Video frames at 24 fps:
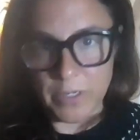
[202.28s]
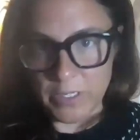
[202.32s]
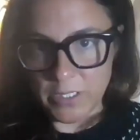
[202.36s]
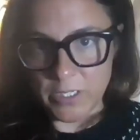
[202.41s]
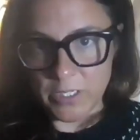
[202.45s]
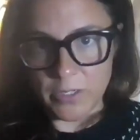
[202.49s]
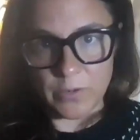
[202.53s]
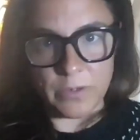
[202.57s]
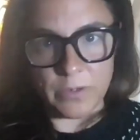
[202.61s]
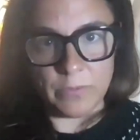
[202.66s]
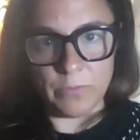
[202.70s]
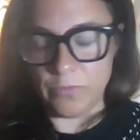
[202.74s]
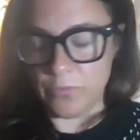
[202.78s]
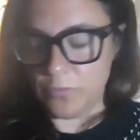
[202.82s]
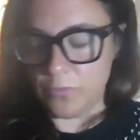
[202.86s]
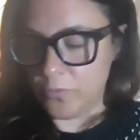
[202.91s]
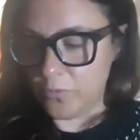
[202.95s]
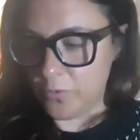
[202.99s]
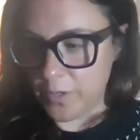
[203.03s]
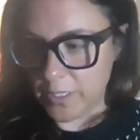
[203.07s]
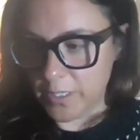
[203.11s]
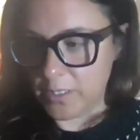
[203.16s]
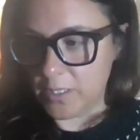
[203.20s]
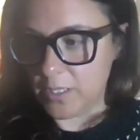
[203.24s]
really,
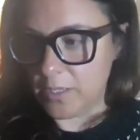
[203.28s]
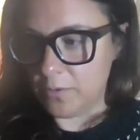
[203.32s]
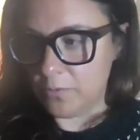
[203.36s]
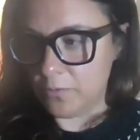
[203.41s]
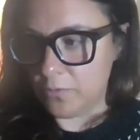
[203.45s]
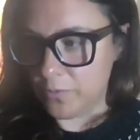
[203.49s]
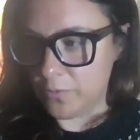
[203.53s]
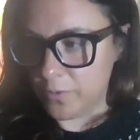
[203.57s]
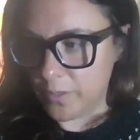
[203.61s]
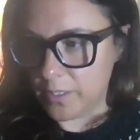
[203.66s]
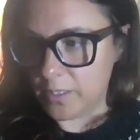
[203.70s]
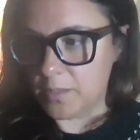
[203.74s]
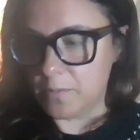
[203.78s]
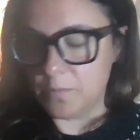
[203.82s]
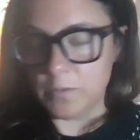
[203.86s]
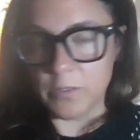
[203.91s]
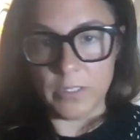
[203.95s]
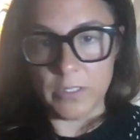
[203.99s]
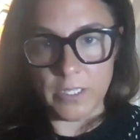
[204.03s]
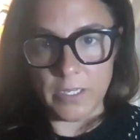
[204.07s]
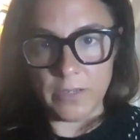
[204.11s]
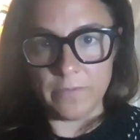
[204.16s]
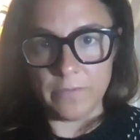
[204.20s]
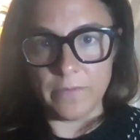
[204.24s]
really, really
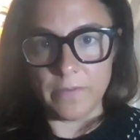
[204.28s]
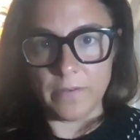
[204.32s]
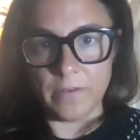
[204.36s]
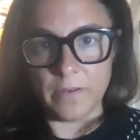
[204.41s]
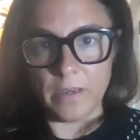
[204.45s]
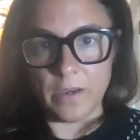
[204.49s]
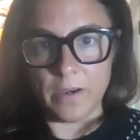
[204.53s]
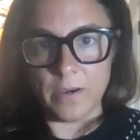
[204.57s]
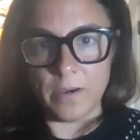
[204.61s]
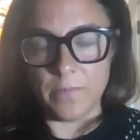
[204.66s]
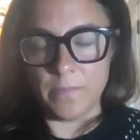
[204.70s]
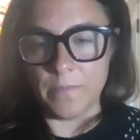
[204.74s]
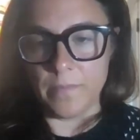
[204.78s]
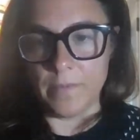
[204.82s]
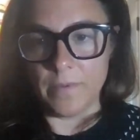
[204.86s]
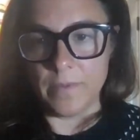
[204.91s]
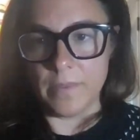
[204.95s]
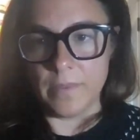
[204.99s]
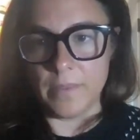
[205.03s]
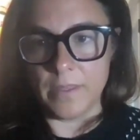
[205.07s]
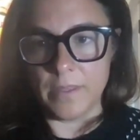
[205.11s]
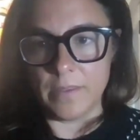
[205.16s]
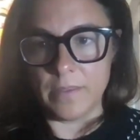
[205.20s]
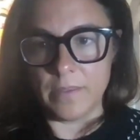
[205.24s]
believe
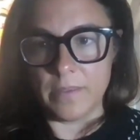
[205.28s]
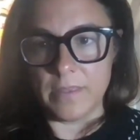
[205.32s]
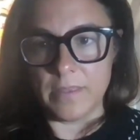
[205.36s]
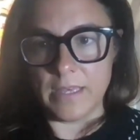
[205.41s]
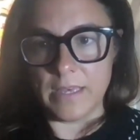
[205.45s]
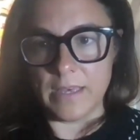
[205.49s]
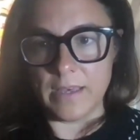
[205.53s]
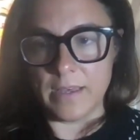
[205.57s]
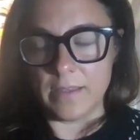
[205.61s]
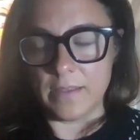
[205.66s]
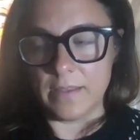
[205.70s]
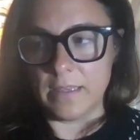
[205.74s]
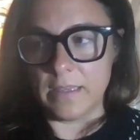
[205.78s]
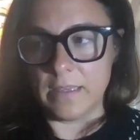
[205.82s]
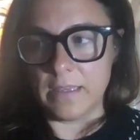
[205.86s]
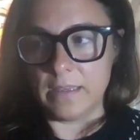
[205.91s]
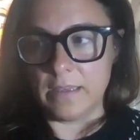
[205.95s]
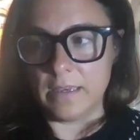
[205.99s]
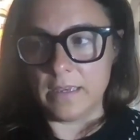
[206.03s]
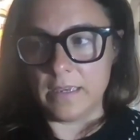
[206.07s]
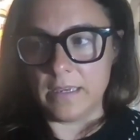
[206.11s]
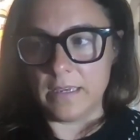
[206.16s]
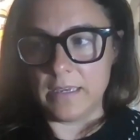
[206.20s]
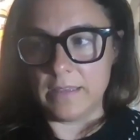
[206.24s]
that
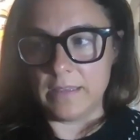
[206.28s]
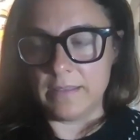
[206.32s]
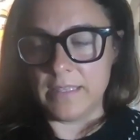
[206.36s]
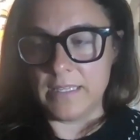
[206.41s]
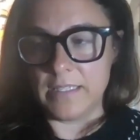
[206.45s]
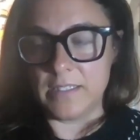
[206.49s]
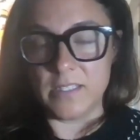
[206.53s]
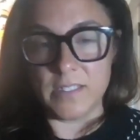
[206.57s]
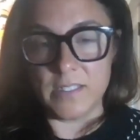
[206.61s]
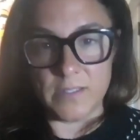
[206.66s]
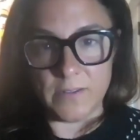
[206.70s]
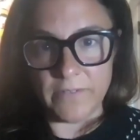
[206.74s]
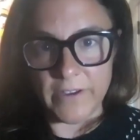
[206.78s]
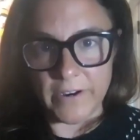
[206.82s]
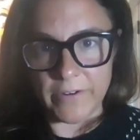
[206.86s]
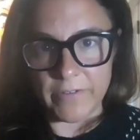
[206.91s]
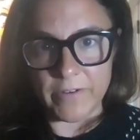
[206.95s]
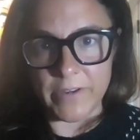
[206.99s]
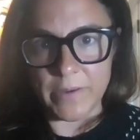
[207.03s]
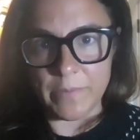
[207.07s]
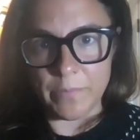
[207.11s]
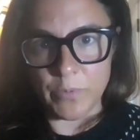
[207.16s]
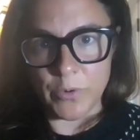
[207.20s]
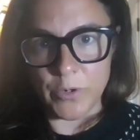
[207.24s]
this is a
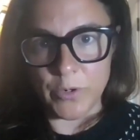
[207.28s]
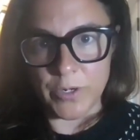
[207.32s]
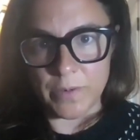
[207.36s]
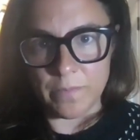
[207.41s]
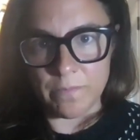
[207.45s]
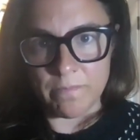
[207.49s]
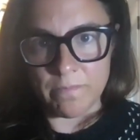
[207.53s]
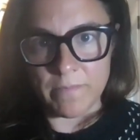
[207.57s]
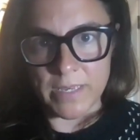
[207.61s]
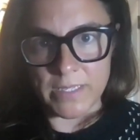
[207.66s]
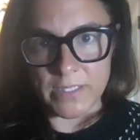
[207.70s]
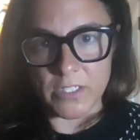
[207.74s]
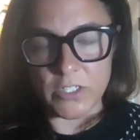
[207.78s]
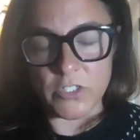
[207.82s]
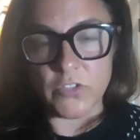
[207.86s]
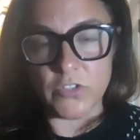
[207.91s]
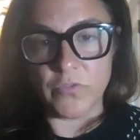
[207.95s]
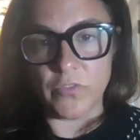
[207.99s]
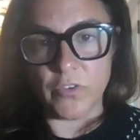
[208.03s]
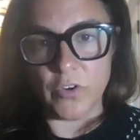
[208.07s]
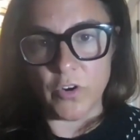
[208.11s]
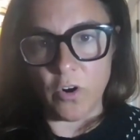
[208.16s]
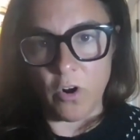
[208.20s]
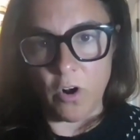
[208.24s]
very important
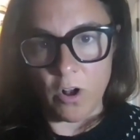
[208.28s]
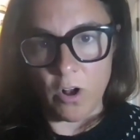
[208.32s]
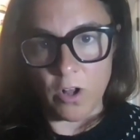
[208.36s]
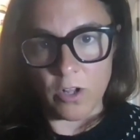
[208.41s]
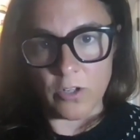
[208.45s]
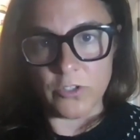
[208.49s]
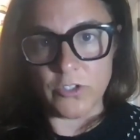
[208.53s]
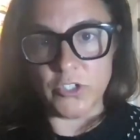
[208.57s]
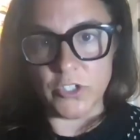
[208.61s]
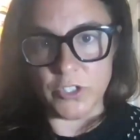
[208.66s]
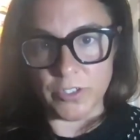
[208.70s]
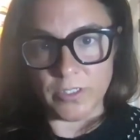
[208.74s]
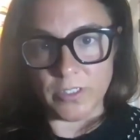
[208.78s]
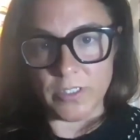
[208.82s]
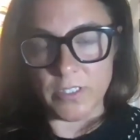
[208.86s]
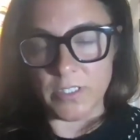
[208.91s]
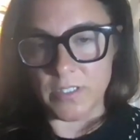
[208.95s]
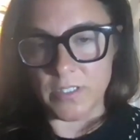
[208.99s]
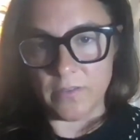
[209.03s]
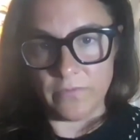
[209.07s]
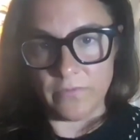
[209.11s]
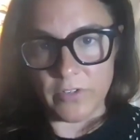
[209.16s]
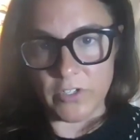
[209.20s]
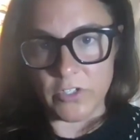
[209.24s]
message for all
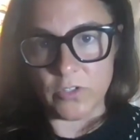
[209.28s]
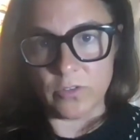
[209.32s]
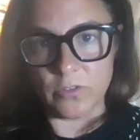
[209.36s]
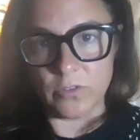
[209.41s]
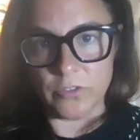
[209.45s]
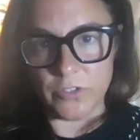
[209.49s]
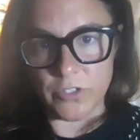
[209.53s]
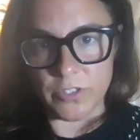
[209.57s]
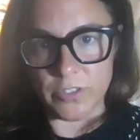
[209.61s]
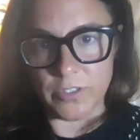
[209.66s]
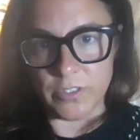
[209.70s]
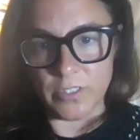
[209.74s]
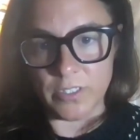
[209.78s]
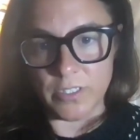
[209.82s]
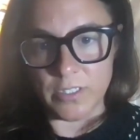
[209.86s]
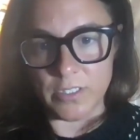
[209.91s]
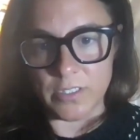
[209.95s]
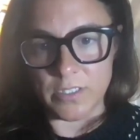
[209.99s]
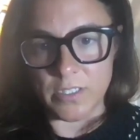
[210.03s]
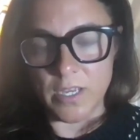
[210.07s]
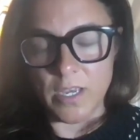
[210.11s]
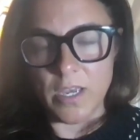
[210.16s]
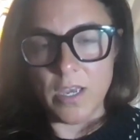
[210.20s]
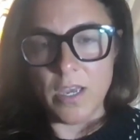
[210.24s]
journalists and visual
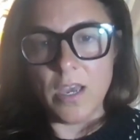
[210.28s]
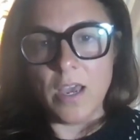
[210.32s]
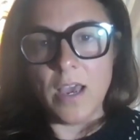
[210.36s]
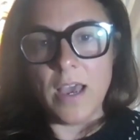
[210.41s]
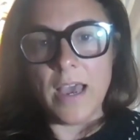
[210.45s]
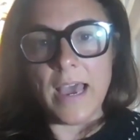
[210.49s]
journalists,